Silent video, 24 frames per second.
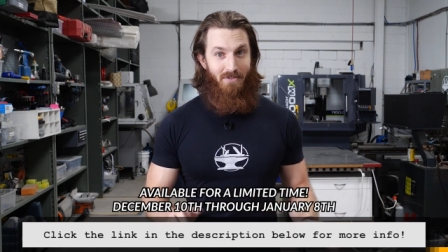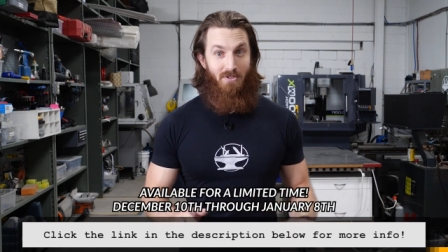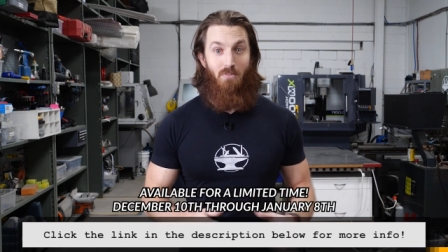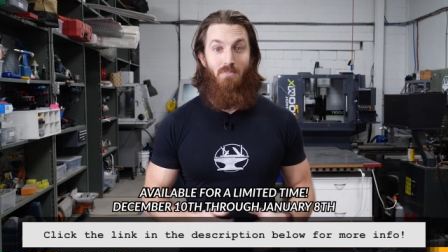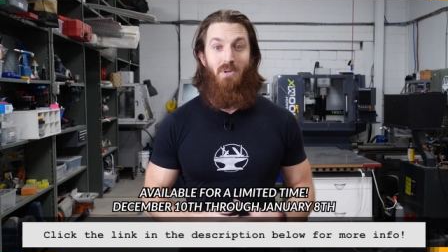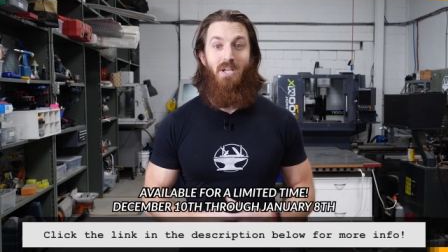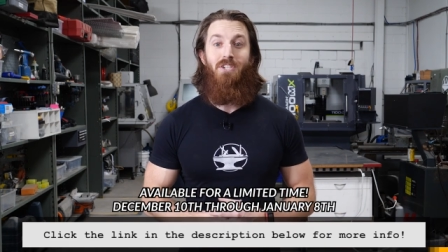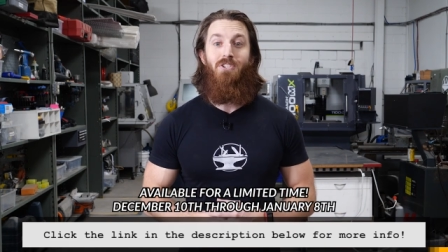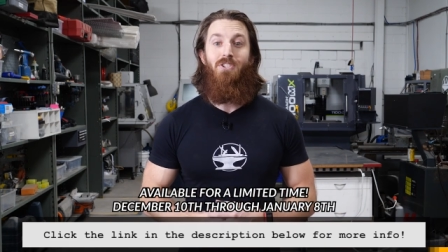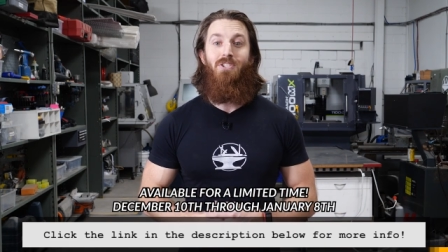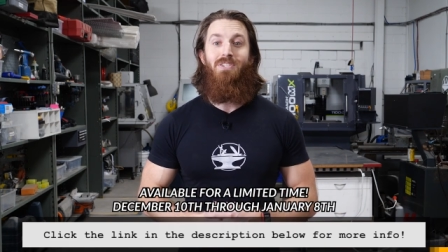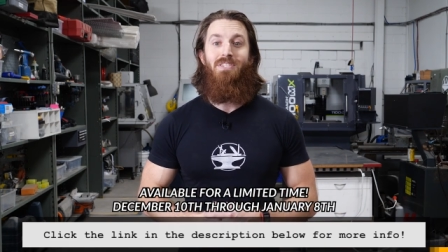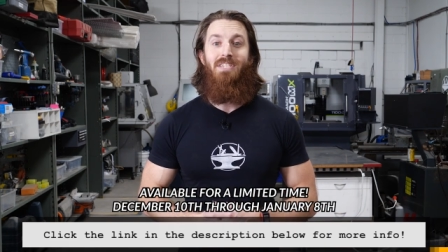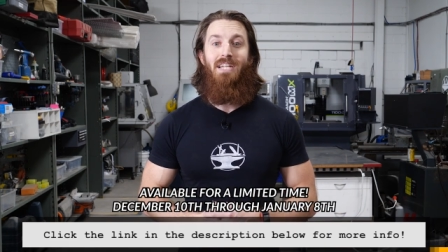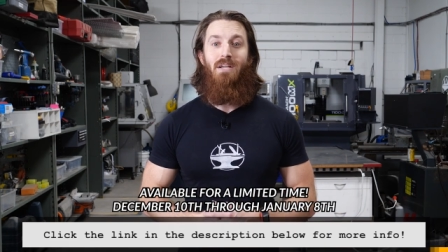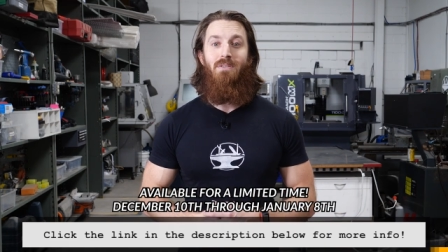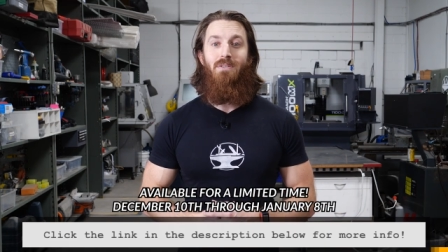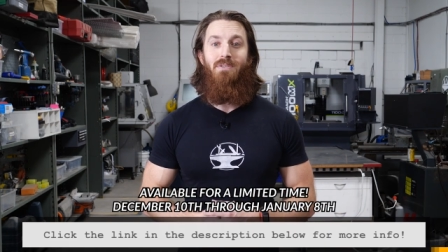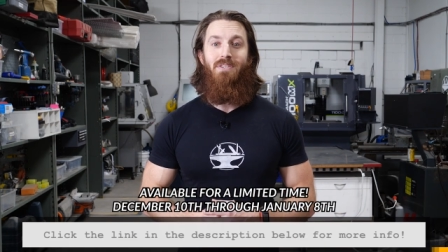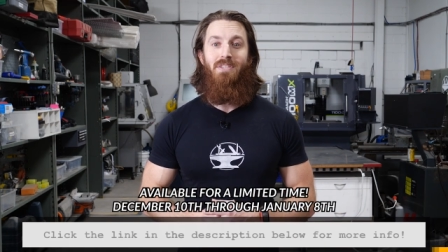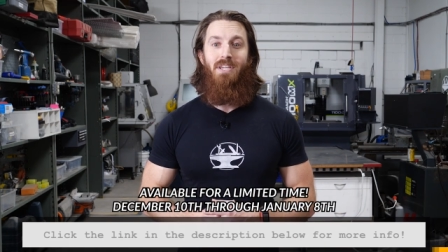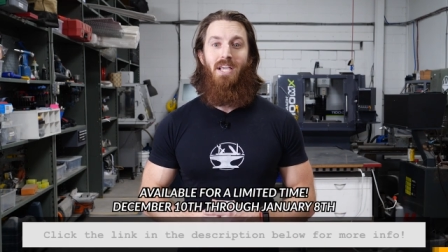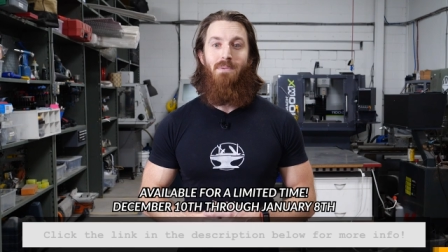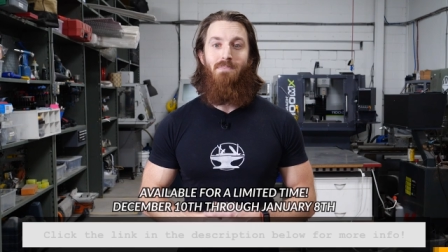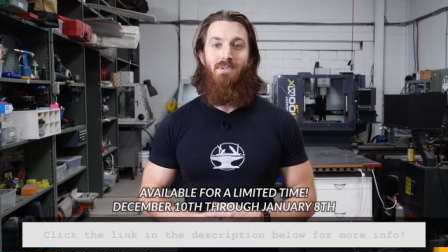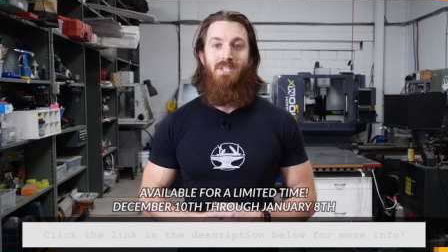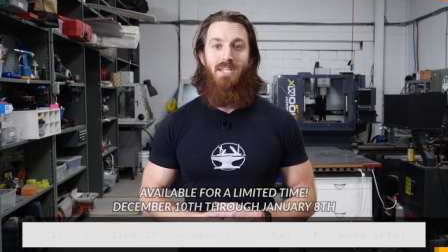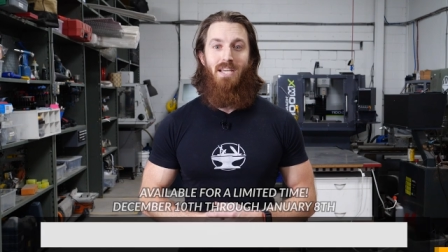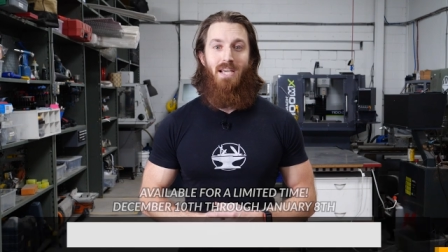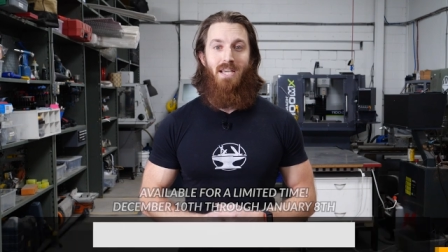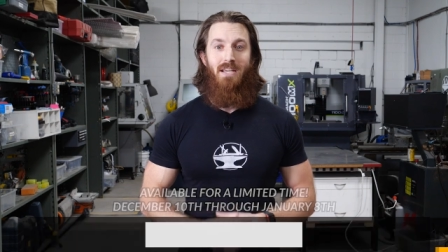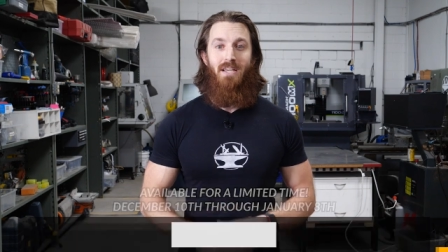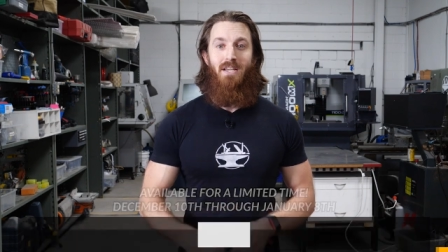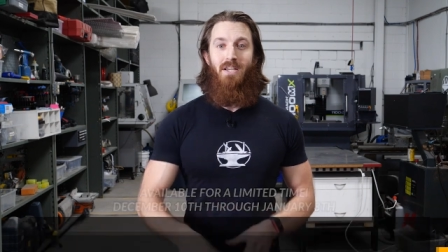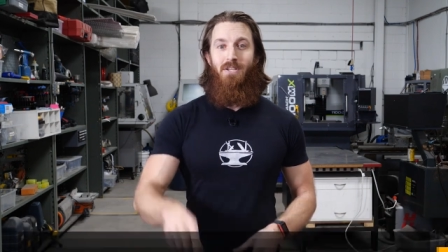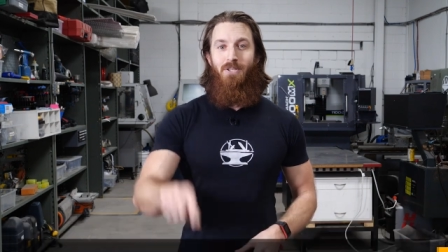so make sure to download the game
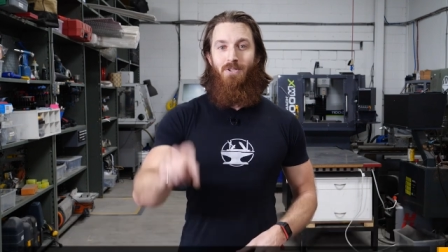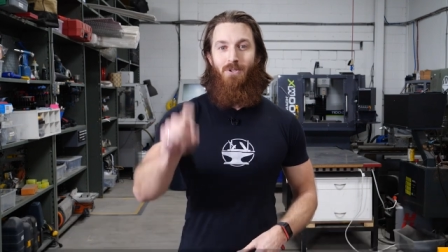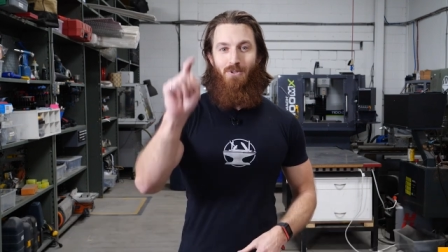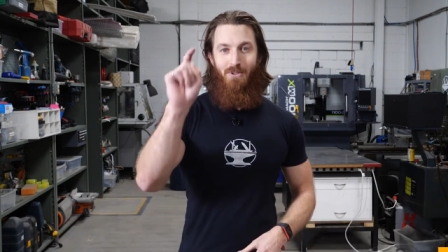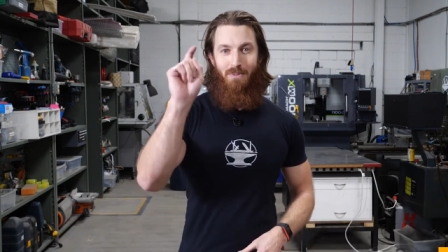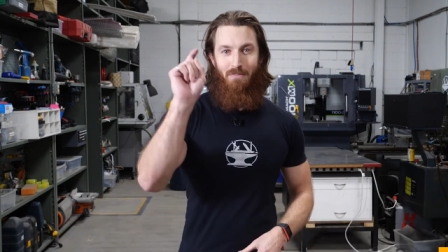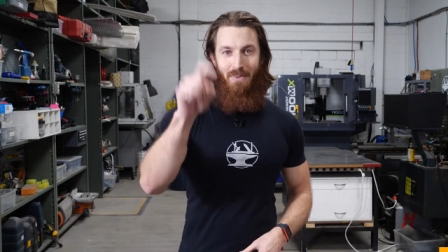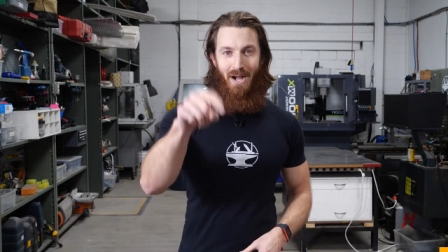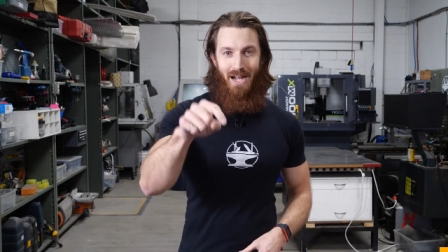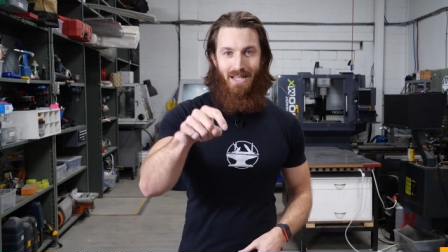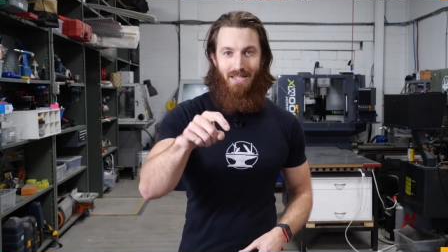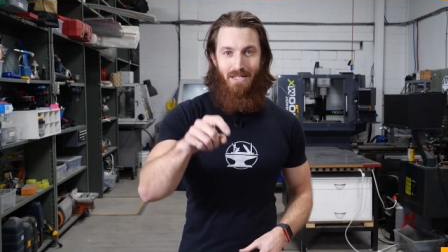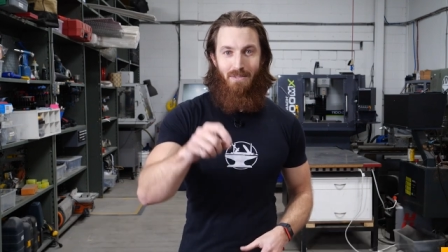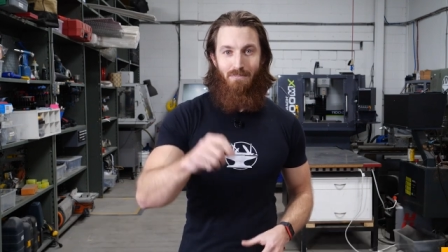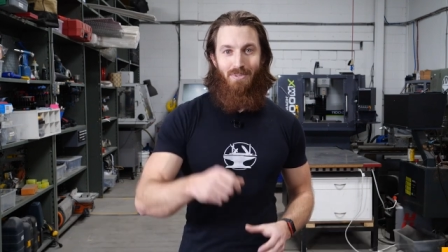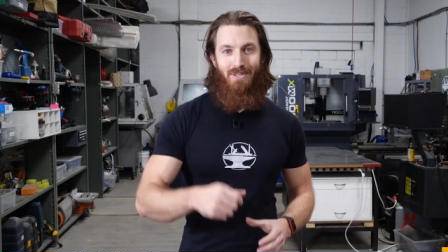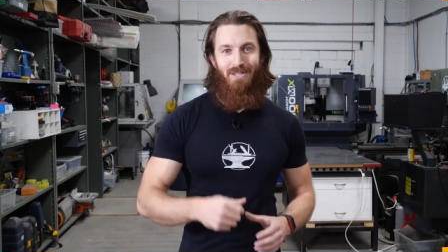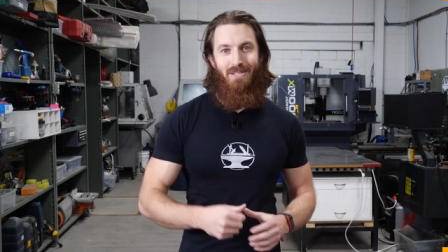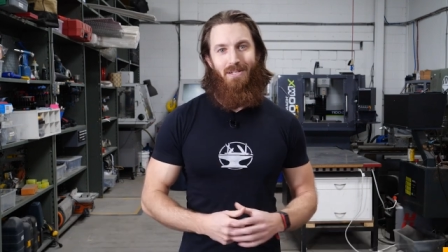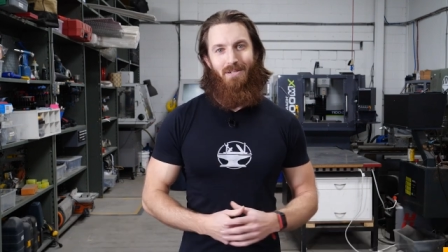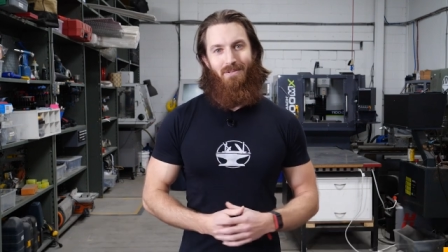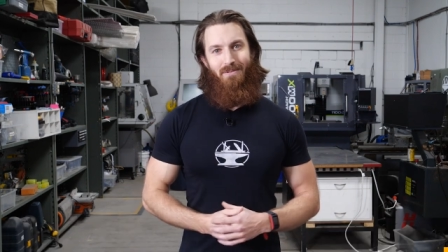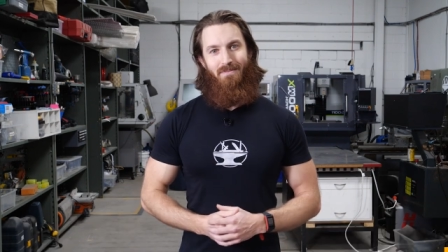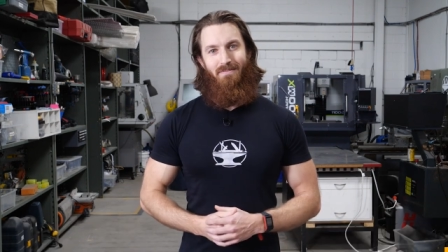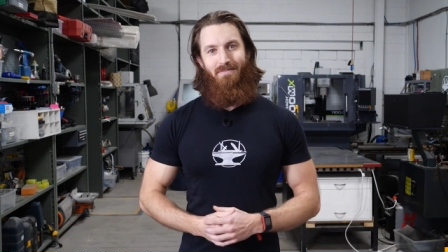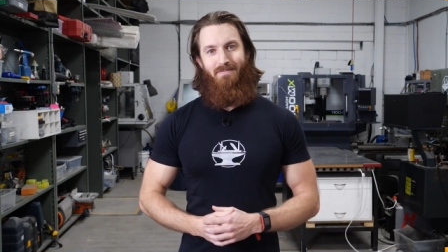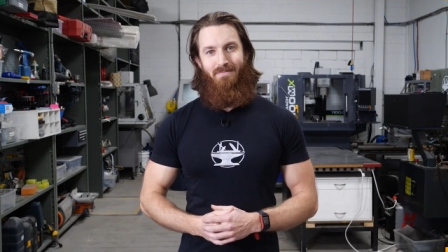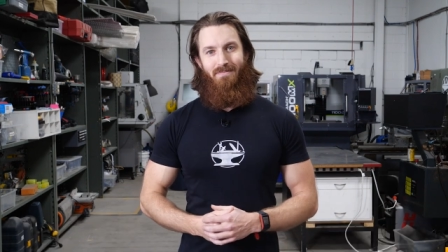today using my link below.